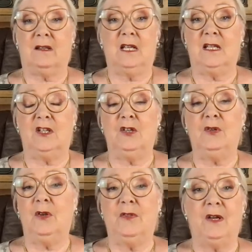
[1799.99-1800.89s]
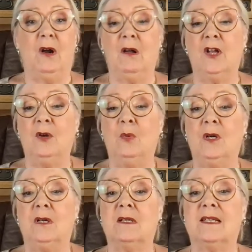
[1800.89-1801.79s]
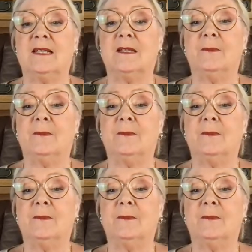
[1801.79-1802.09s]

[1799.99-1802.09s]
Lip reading: You know, there are no words.